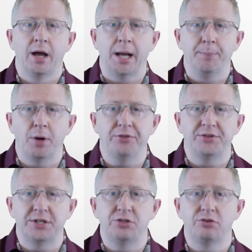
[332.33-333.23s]

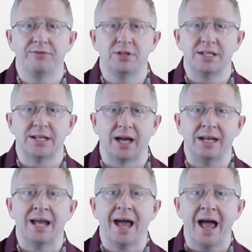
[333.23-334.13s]
Hypothesis-driven
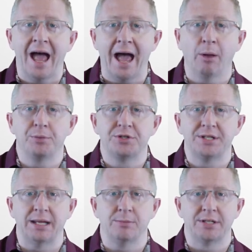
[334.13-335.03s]
design helps
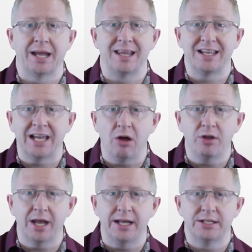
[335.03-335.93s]
teams take
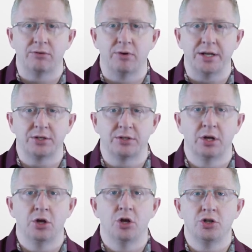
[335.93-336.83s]
calculated risks
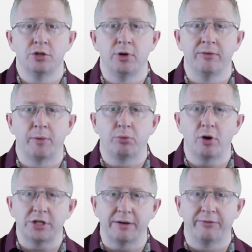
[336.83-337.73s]
to move a
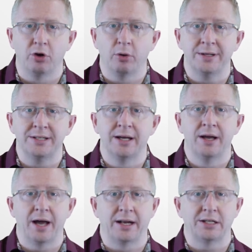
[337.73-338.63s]
project forward
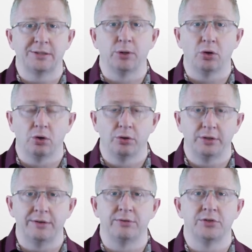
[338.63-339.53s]
and explore
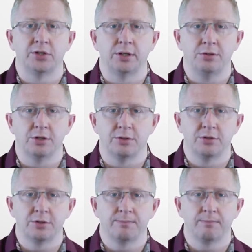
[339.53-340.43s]
different
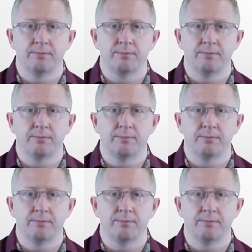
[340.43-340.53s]
solutions.